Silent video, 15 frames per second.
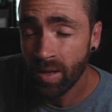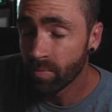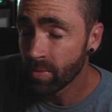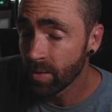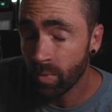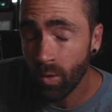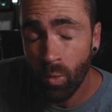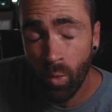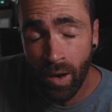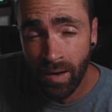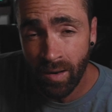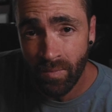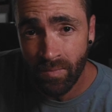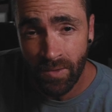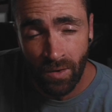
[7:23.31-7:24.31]
People want
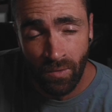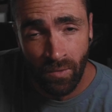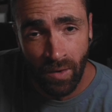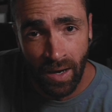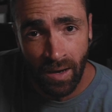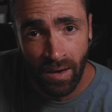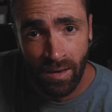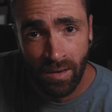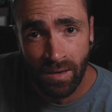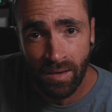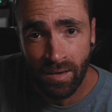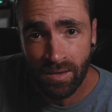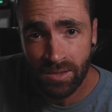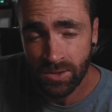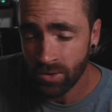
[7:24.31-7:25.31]
them. They're rare.
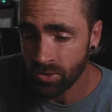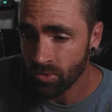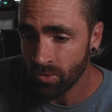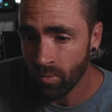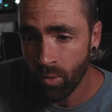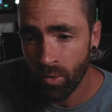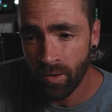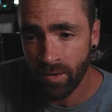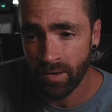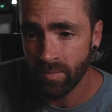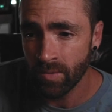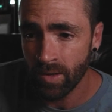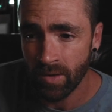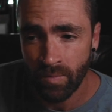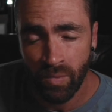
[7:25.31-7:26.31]
So it's rewarding to
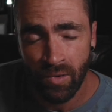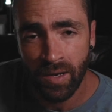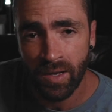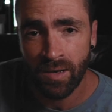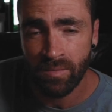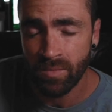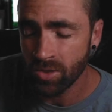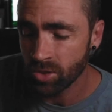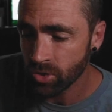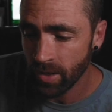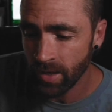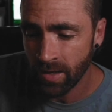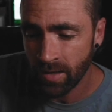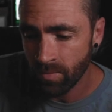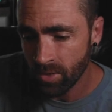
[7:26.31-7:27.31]
be able to breed them and
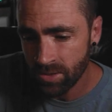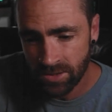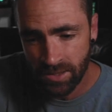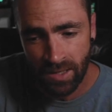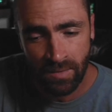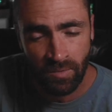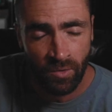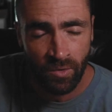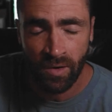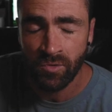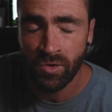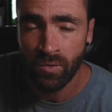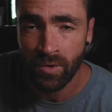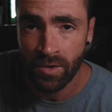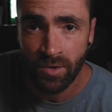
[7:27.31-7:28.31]
trade them or sell them or
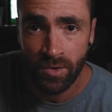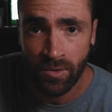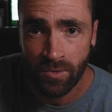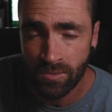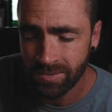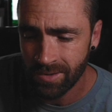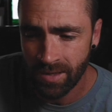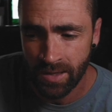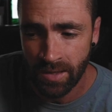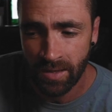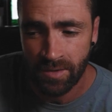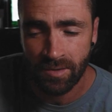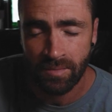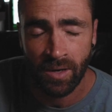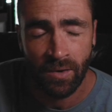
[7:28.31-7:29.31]
whatever you want to do,
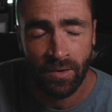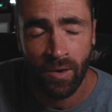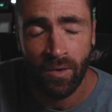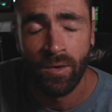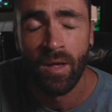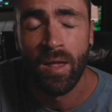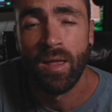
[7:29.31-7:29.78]
collect them, I don't know.